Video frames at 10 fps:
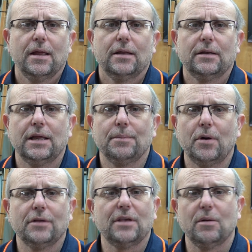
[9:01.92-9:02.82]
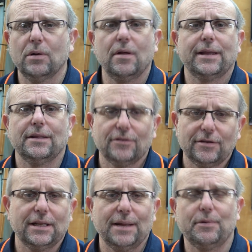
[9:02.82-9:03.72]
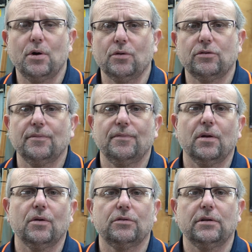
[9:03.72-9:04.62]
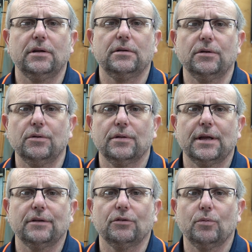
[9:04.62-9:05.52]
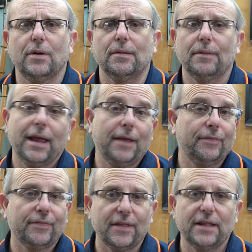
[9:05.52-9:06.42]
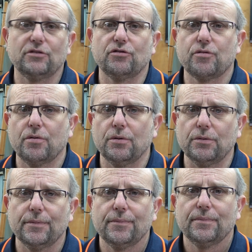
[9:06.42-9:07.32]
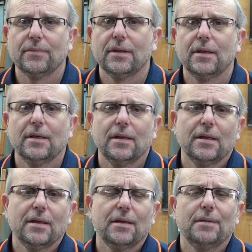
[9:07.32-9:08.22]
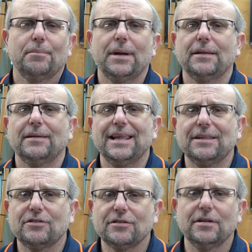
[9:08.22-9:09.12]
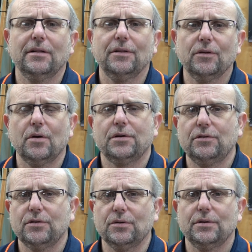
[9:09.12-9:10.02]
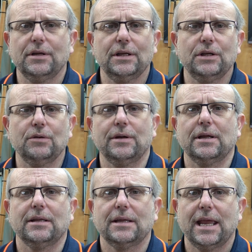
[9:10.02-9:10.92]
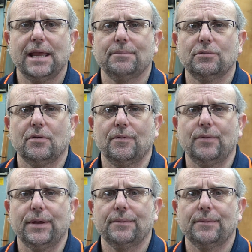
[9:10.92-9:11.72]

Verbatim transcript: Now you might say, well, I can set up constant velocity to do that as well, and that's true. But it's still not as good in doing it in CAM software.